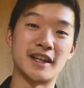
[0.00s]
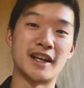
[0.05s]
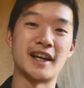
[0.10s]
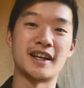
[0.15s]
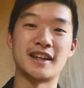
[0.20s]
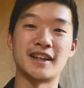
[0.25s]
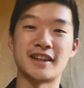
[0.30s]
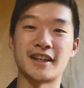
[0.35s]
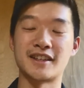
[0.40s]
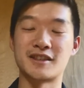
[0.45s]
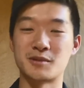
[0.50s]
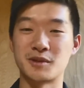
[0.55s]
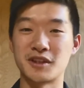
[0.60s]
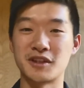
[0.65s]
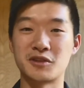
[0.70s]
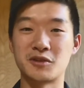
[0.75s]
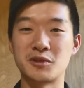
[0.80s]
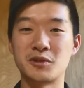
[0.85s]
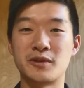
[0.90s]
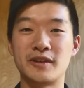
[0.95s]
I think that's
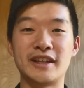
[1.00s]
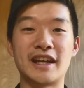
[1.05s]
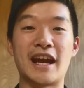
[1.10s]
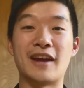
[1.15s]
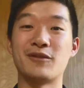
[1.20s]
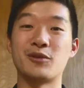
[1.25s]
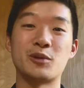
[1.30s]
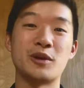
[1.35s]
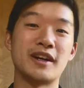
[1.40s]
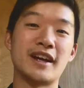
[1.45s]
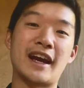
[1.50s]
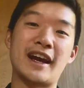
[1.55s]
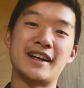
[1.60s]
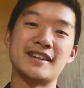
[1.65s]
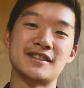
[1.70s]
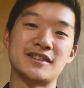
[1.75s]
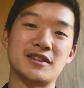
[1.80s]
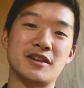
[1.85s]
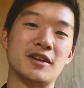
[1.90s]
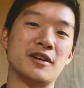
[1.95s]
really cool, and everyone
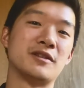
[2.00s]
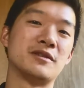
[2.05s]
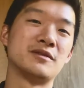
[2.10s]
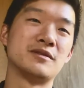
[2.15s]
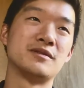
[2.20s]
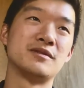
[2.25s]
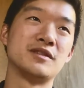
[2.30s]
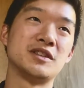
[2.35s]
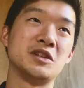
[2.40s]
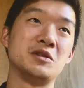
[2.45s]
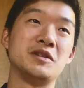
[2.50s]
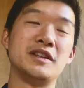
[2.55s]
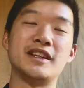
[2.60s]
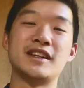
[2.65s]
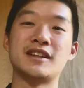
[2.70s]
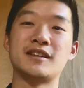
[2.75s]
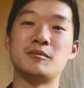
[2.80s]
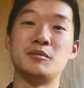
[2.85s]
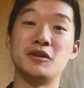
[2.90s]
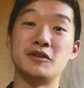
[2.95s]
has their own
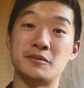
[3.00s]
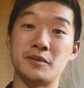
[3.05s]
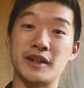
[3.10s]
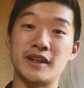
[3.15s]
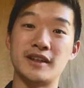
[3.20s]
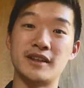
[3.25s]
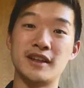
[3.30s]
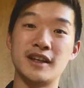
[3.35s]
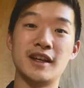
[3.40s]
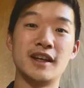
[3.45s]
unique movement.